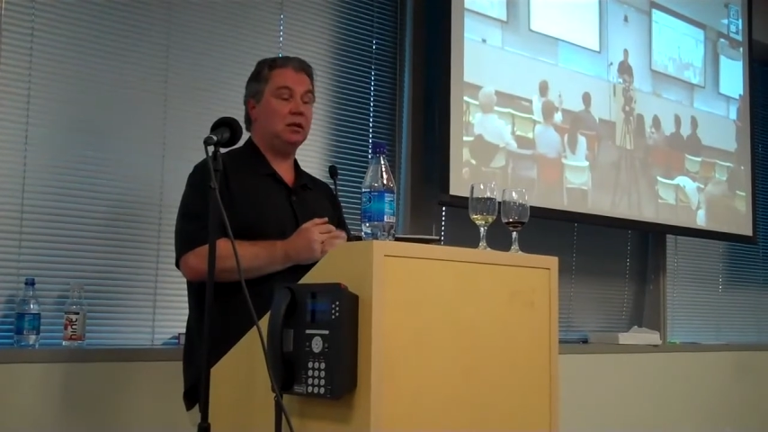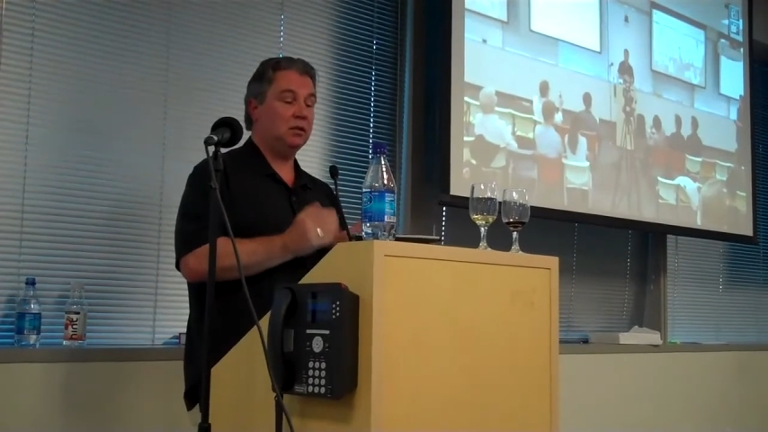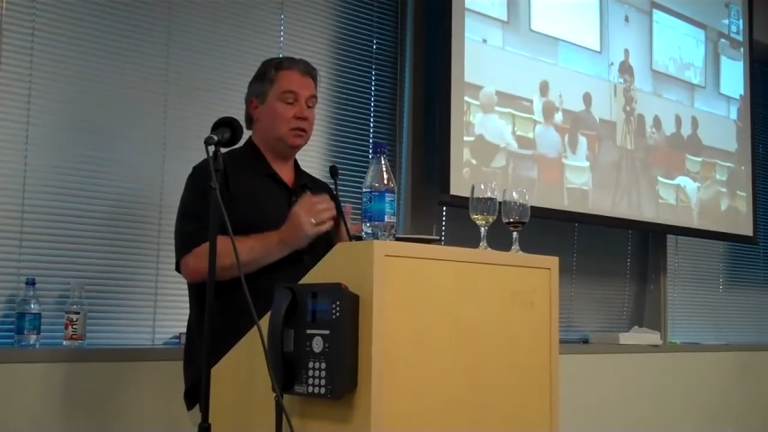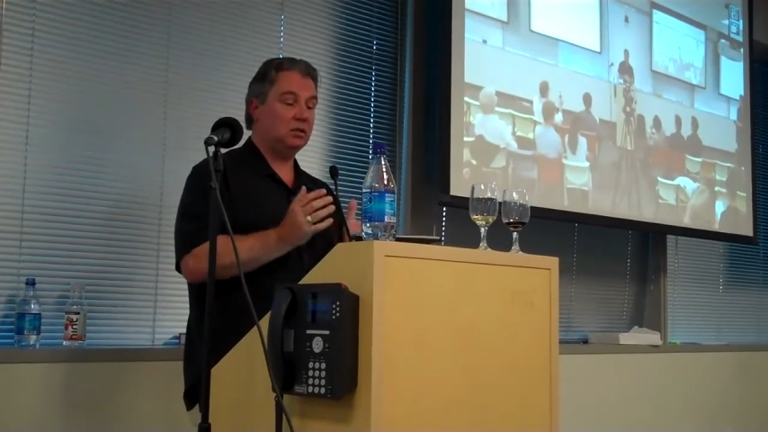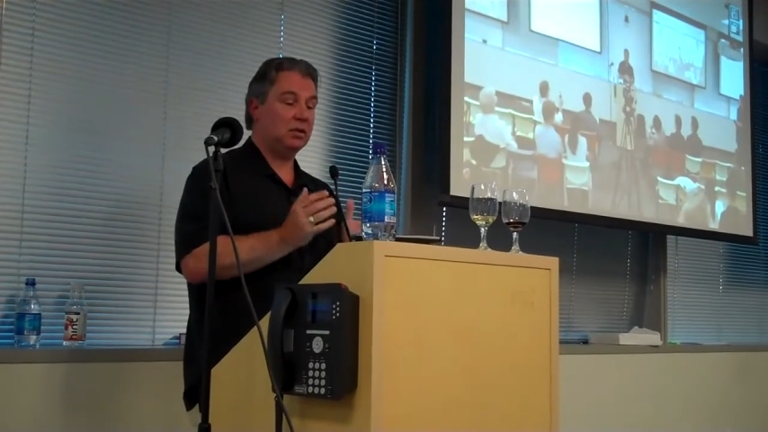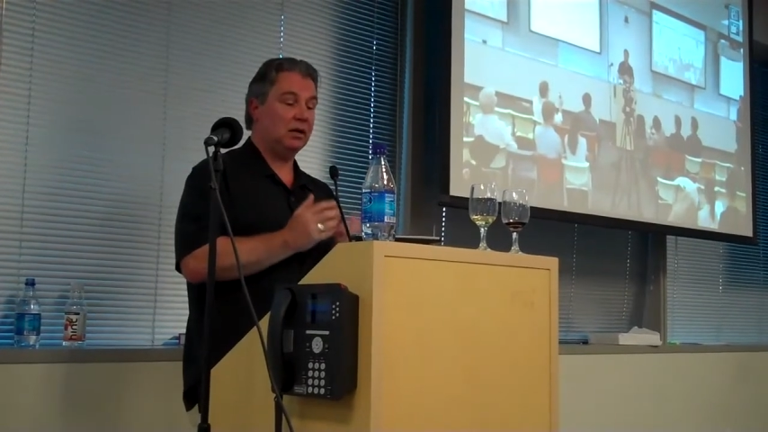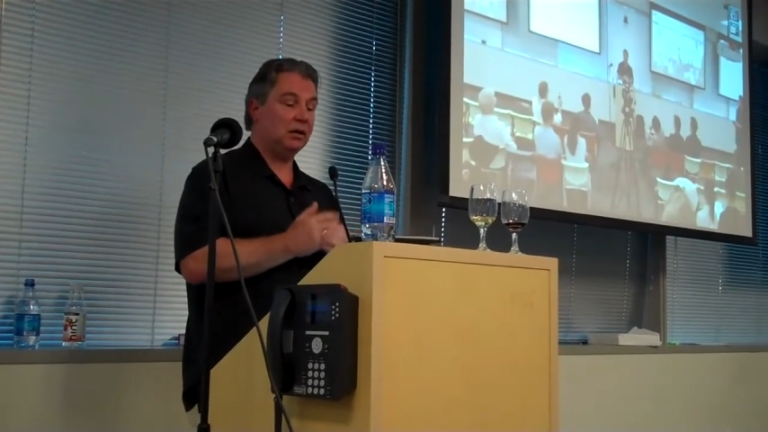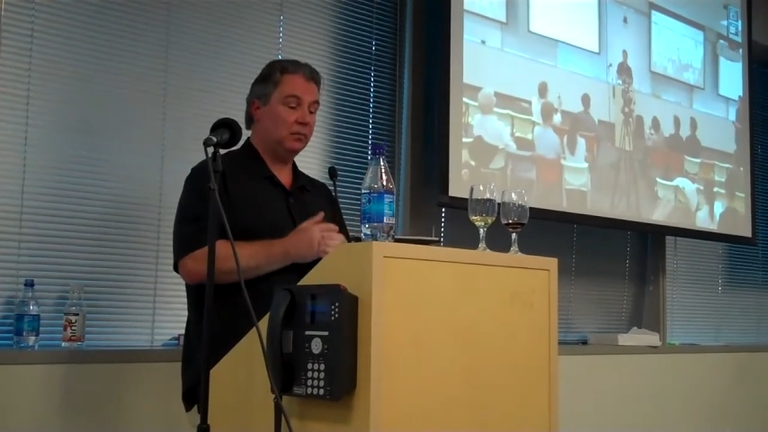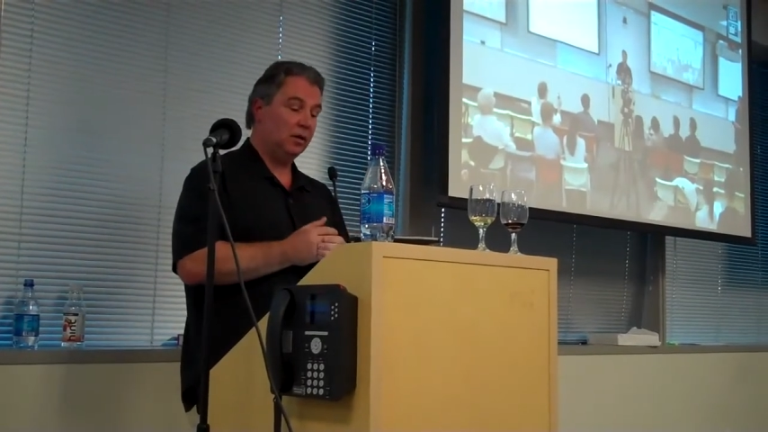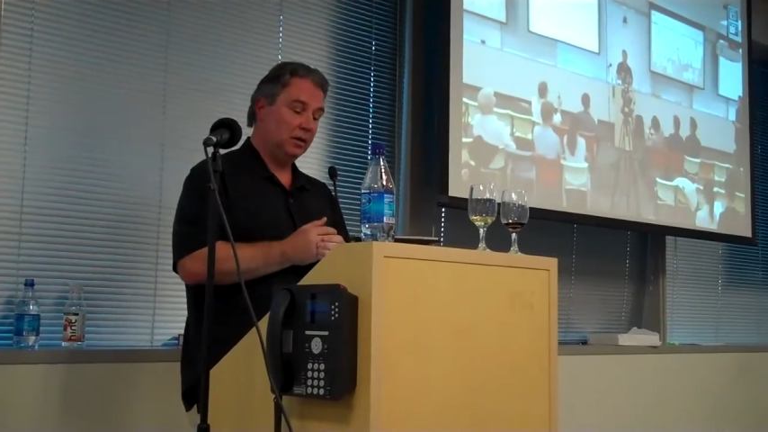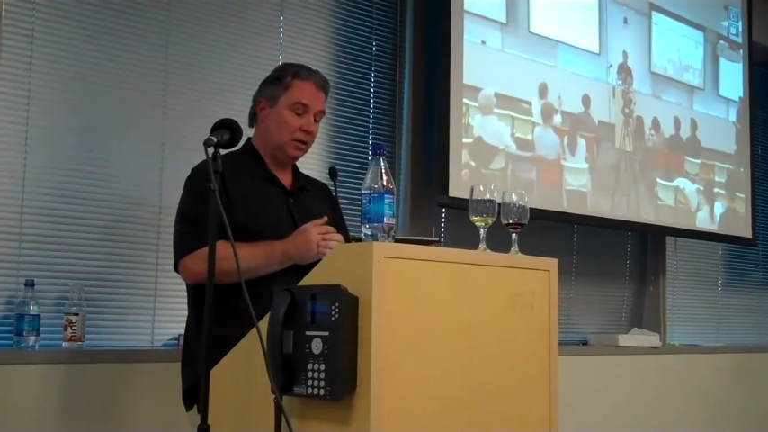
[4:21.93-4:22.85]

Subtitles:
at this time.